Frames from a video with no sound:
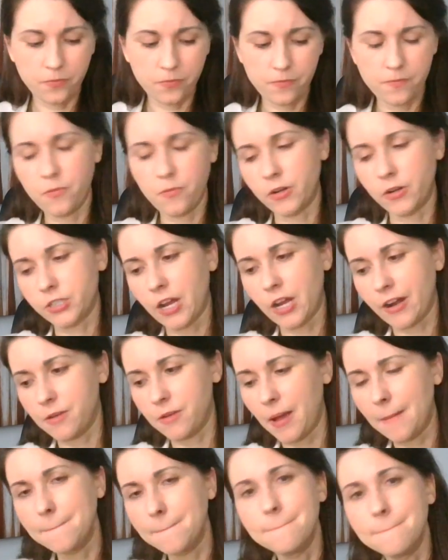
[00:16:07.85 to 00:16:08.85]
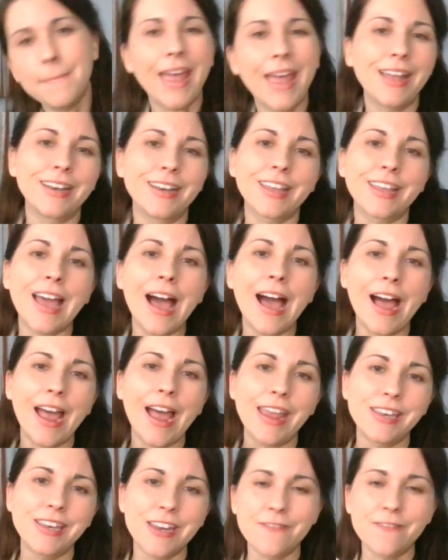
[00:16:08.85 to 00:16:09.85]
we're talking about
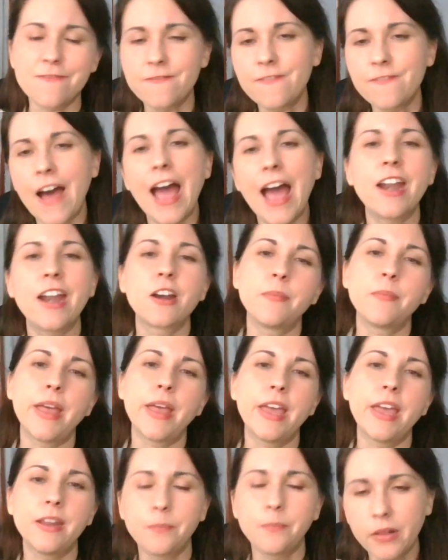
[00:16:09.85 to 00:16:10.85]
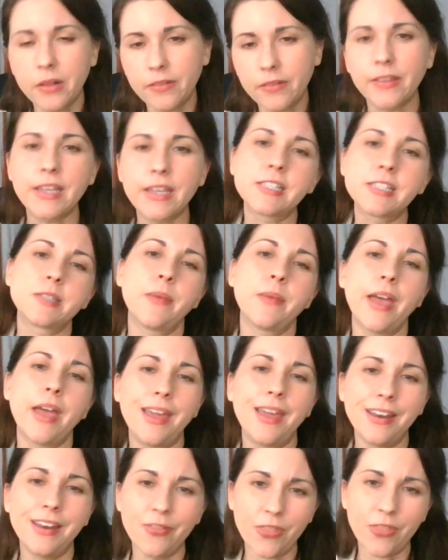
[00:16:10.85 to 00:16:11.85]
mankind and firemen and
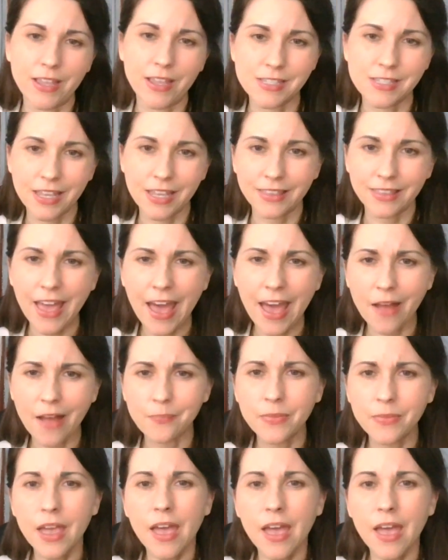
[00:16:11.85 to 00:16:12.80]
policemen and things like that.